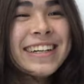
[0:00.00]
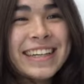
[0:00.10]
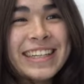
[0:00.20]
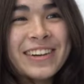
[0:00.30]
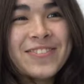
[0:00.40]

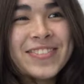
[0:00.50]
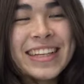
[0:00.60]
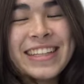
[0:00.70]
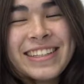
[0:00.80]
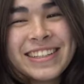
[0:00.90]
yep,
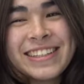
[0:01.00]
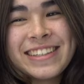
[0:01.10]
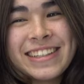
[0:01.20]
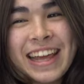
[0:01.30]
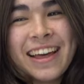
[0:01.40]
it's
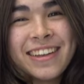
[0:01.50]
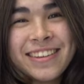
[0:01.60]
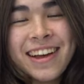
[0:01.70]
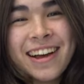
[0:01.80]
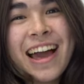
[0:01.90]
just yeah.
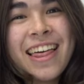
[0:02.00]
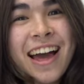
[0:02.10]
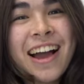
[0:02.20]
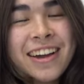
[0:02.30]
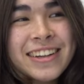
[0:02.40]

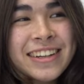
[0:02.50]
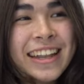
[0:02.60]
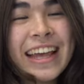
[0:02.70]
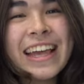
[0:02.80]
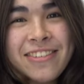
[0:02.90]

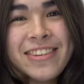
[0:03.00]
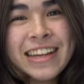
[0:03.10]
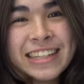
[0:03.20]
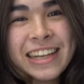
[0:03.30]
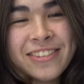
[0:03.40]
Like, if you
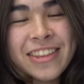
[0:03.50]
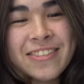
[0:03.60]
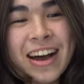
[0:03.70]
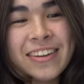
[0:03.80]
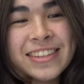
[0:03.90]
can take further
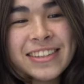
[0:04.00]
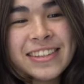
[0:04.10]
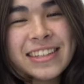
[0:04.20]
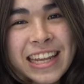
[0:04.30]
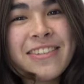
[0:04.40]
maths,
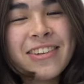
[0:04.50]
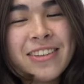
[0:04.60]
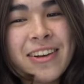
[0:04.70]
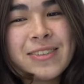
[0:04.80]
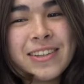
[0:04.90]
take further
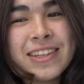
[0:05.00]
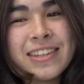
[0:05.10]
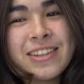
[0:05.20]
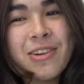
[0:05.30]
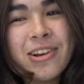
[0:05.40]
maths,
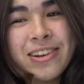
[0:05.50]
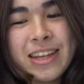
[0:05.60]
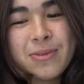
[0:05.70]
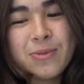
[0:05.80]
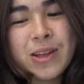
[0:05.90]
because not
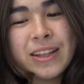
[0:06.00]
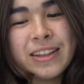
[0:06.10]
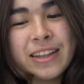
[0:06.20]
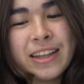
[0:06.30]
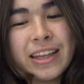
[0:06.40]
only
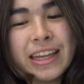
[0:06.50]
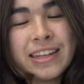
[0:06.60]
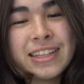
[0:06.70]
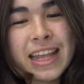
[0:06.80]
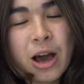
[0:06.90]
will
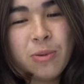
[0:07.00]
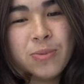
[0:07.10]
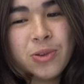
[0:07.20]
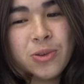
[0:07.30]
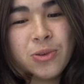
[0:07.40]
it help
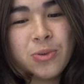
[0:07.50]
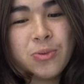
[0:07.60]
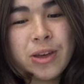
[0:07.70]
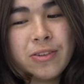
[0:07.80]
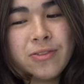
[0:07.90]
you
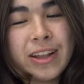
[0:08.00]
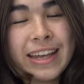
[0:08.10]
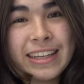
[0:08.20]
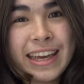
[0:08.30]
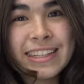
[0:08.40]
with
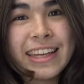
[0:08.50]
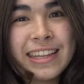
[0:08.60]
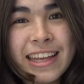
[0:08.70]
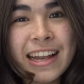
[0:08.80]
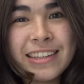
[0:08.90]
like getting
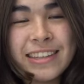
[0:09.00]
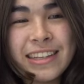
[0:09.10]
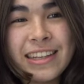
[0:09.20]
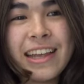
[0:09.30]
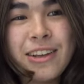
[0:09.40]
into
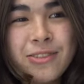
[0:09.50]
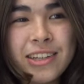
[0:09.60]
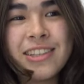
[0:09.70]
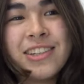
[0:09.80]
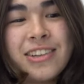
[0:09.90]
LSE, like
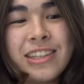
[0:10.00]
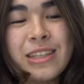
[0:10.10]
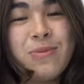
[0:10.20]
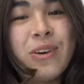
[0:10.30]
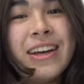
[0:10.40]
increase the
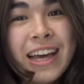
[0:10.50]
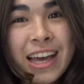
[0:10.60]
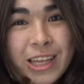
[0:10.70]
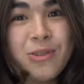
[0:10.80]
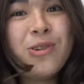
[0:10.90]
chances, but
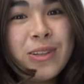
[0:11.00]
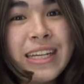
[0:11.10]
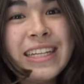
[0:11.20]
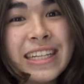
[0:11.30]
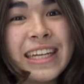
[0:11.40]
you will
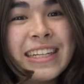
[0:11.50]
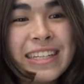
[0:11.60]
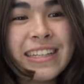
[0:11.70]
need it